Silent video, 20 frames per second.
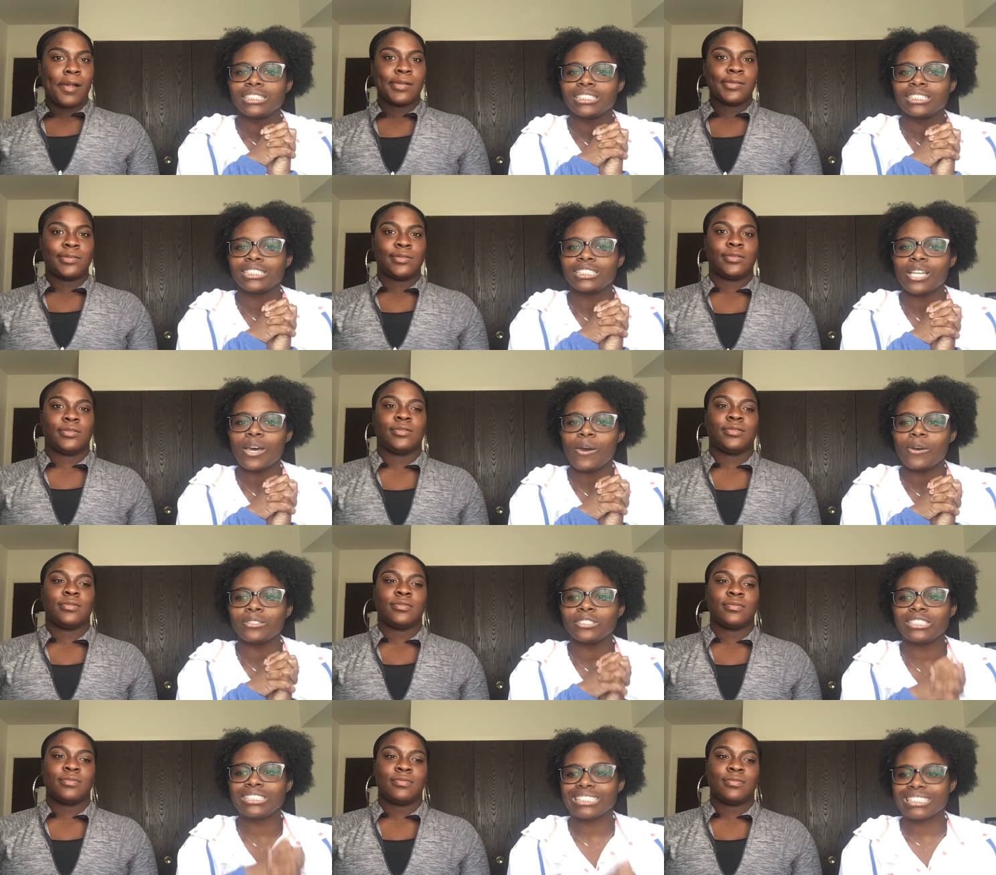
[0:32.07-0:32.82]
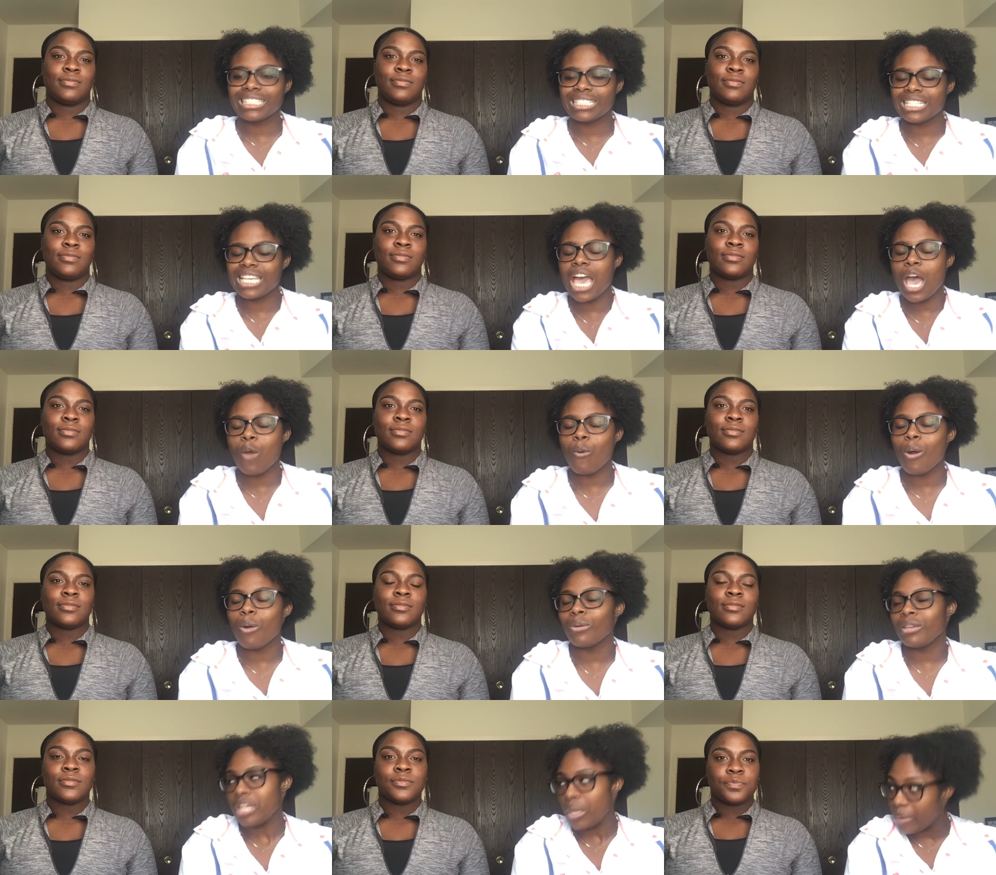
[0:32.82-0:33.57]
Speaker 1: So just to see how well
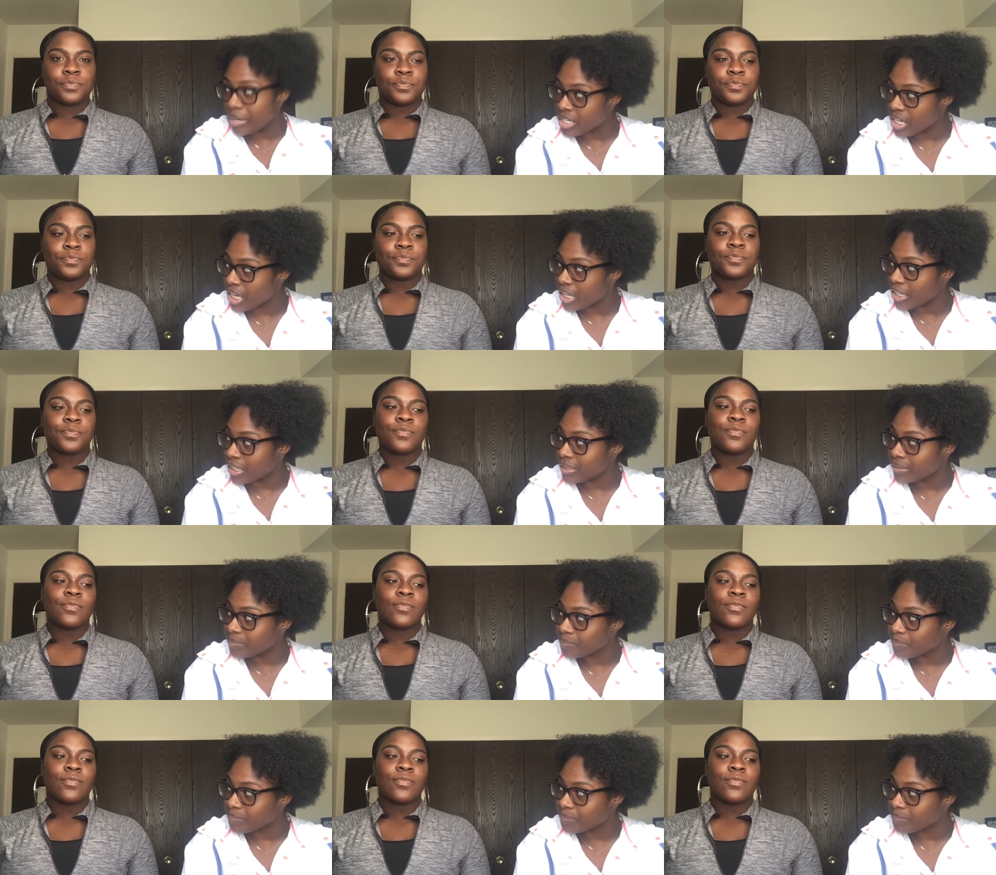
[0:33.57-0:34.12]
we know each other.